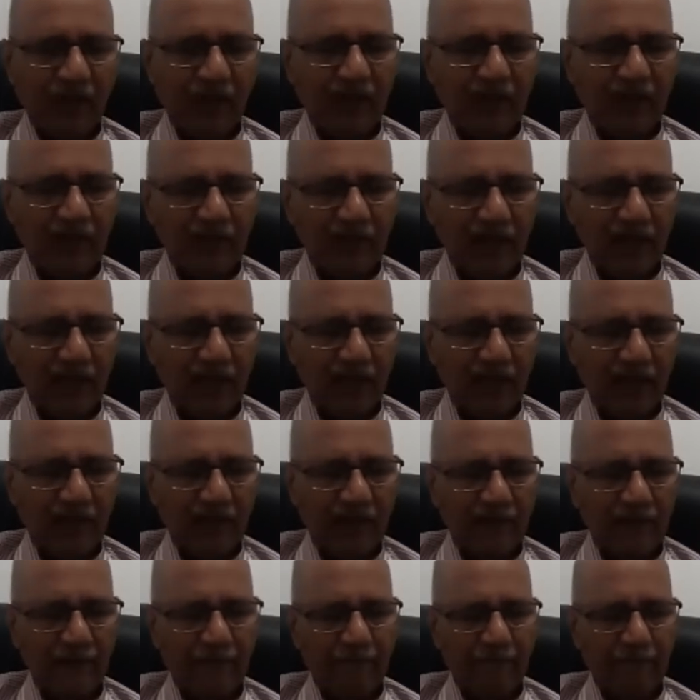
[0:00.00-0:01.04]
The
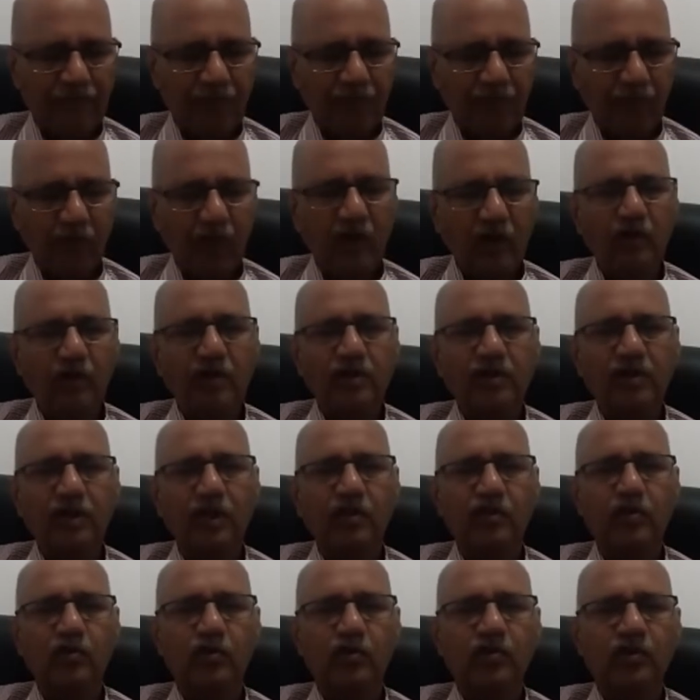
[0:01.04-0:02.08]
third universal
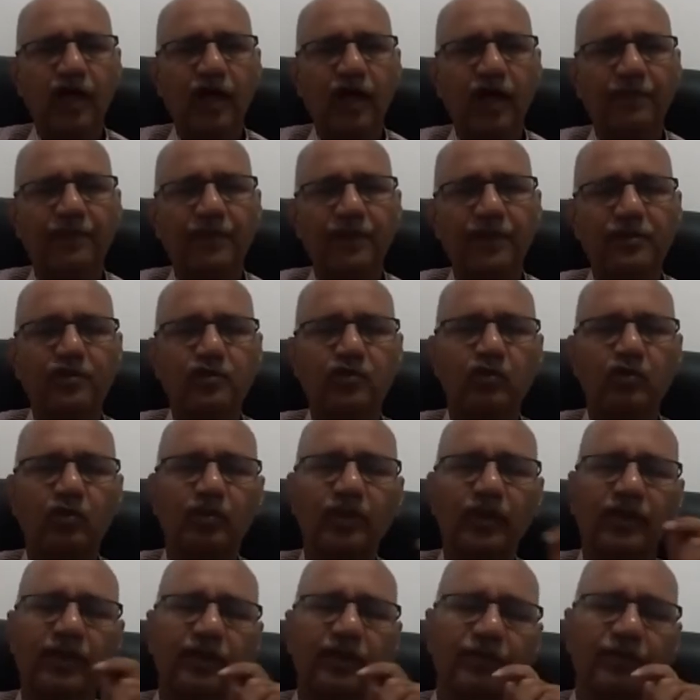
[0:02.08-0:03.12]
truth happens to
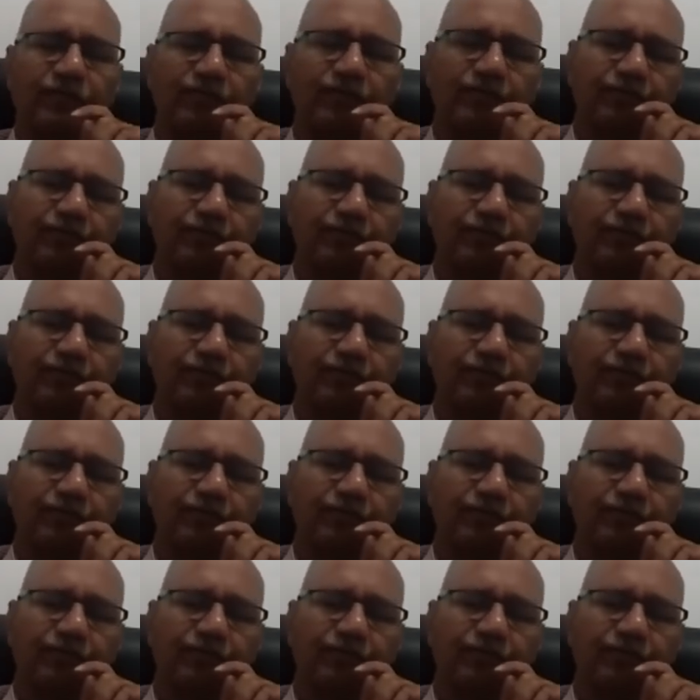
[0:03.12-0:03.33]
be